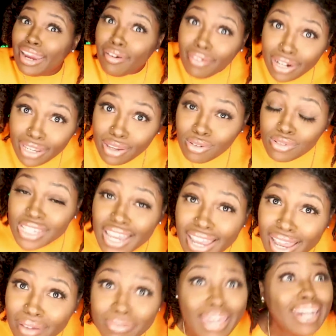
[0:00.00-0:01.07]
scary to you,
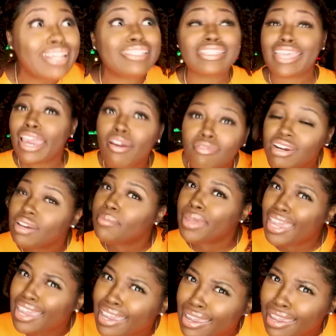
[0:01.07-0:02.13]
Tom. That is scary to
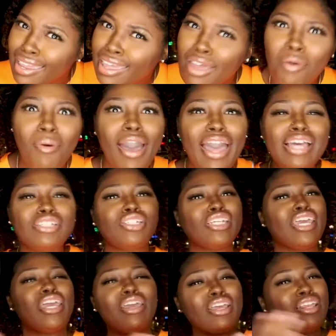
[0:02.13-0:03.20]
me. Why is
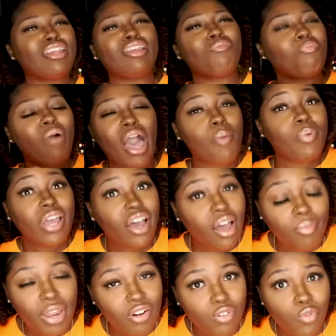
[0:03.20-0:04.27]
she popping
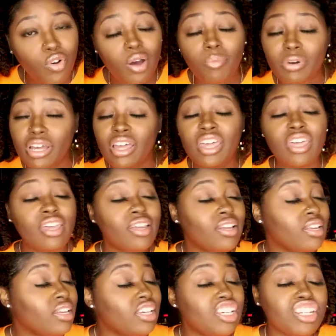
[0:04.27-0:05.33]
up everywhere? But
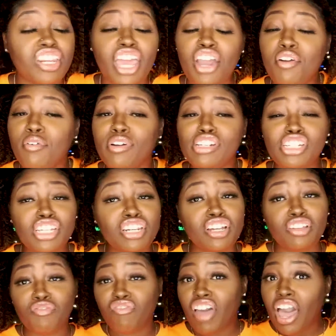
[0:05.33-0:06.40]
that girl, she
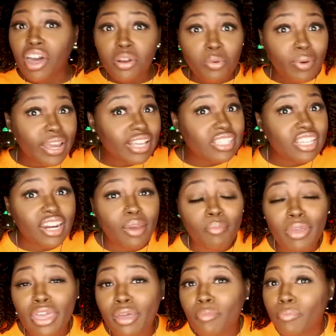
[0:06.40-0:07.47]
done found her way into that
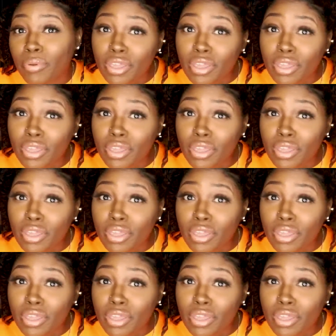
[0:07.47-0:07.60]
man